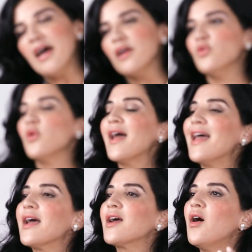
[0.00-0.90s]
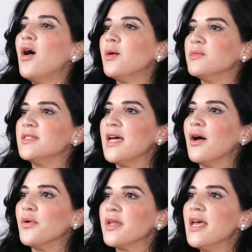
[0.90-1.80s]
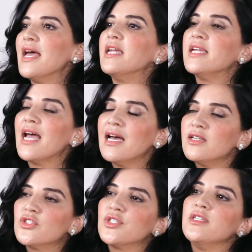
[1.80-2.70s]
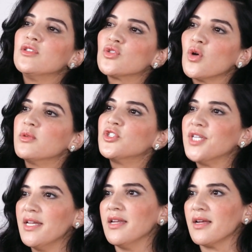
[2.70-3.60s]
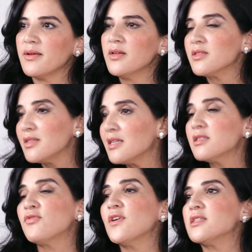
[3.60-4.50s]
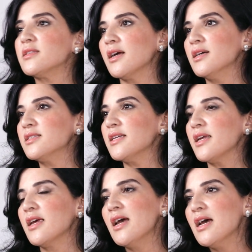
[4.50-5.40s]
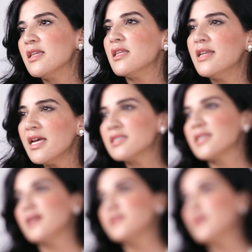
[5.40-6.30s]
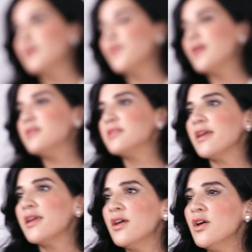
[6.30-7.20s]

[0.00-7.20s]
and your hair calms down and it actually stops shedding. So that's the first thing I say. The next thing I turn around and say,